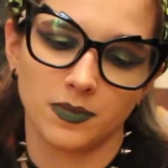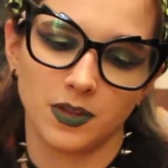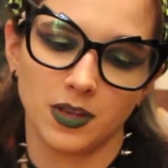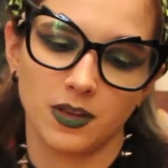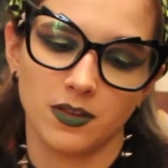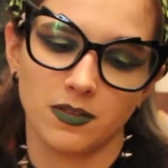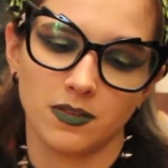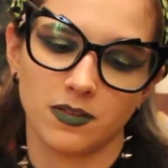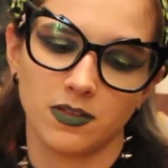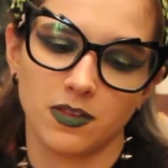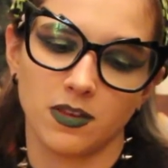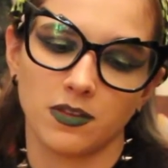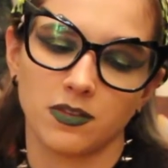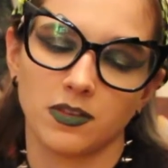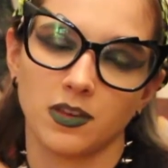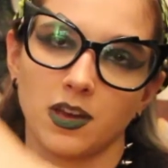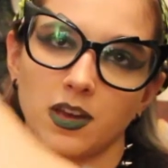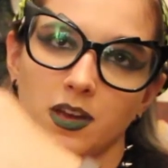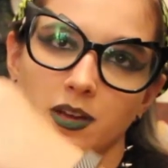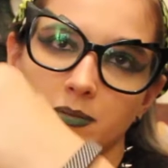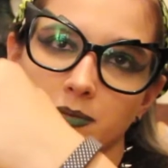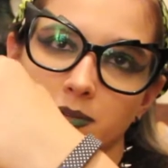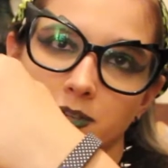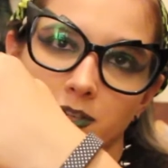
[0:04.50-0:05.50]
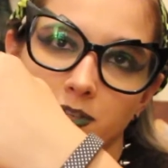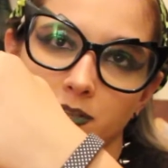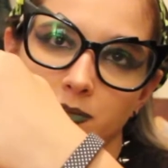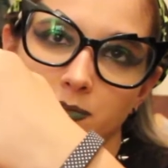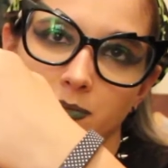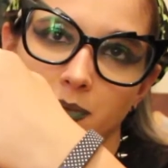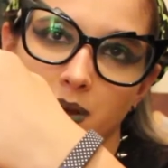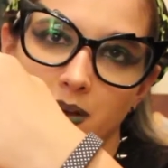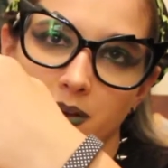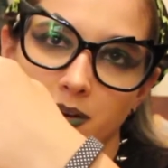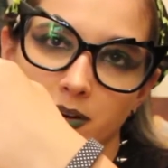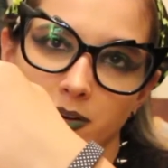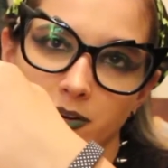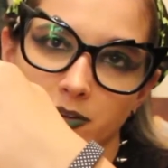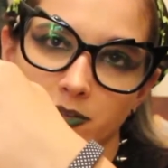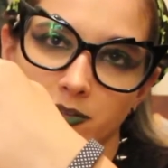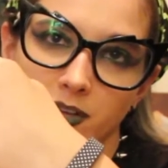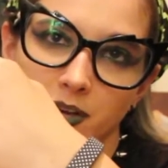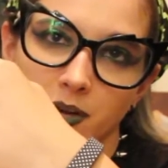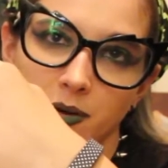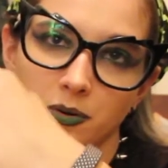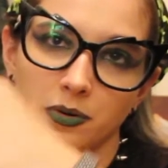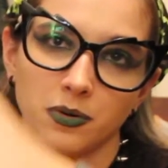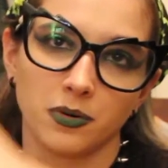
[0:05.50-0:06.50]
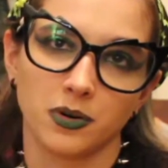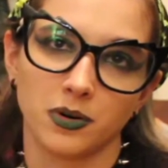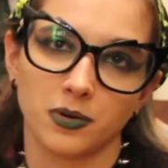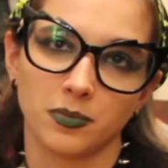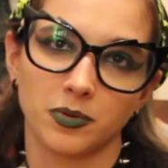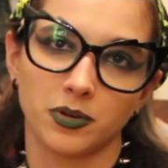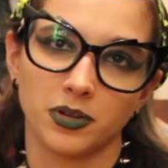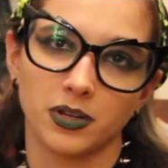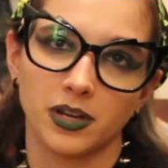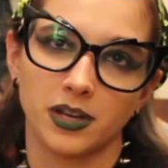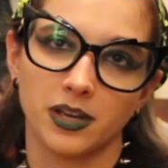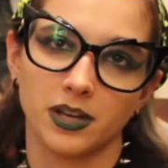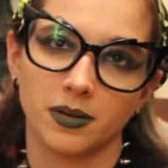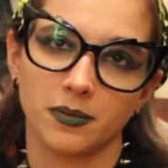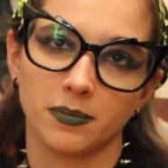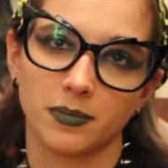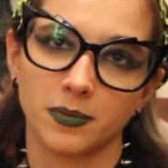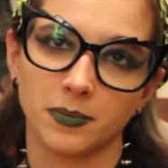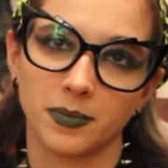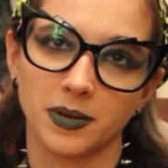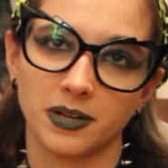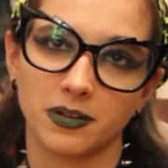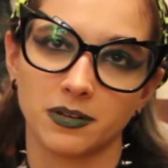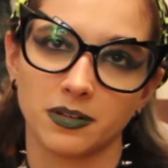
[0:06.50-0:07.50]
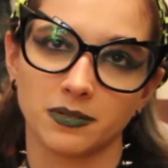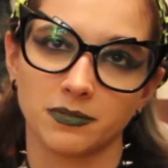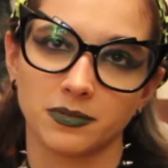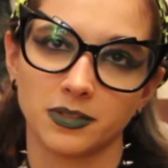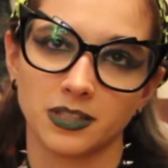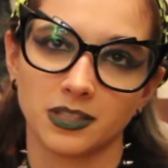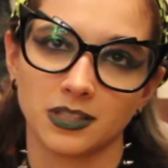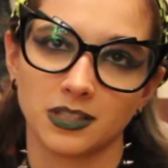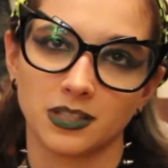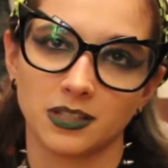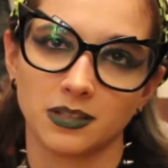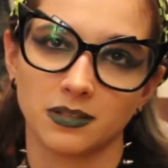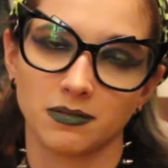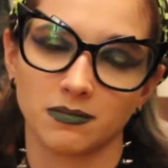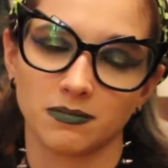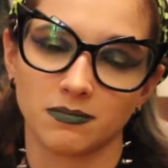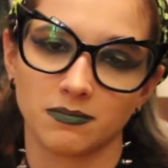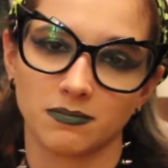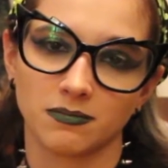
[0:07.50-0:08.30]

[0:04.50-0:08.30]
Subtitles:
It doesn't tell time, it just monitors how horrible I am about everything.